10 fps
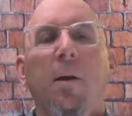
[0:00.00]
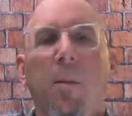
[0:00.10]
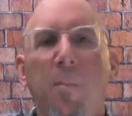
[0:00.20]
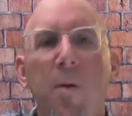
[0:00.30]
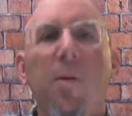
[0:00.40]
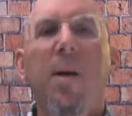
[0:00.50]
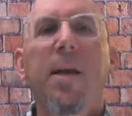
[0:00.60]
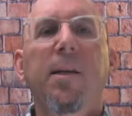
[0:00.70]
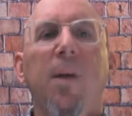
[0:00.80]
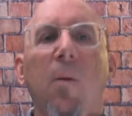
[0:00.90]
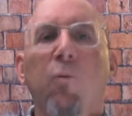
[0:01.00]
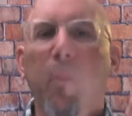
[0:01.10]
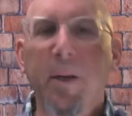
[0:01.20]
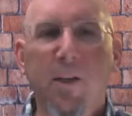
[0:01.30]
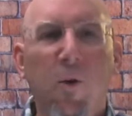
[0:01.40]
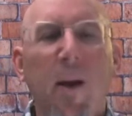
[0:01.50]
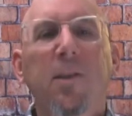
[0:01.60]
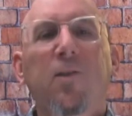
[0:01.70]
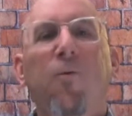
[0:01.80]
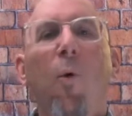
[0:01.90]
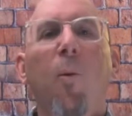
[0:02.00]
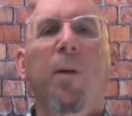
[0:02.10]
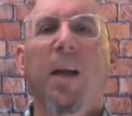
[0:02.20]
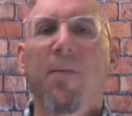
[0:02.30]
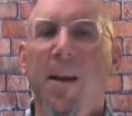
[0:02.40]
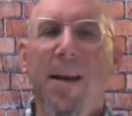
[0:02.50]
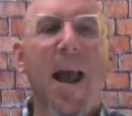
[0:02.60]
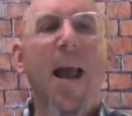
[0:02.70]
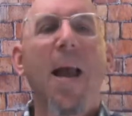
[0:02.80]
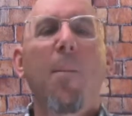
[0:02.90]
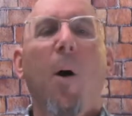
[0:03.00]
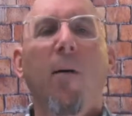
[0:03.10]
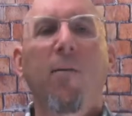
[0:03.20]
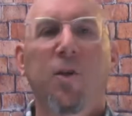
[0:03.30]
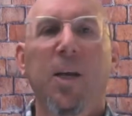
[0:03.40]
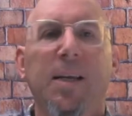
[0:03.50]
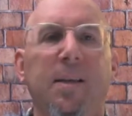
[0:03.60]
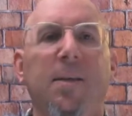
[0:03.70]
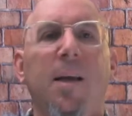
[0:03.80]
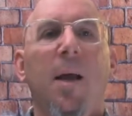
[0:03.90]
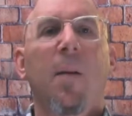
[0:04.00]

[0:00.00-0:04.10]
communities will be transformed in the name of Jesus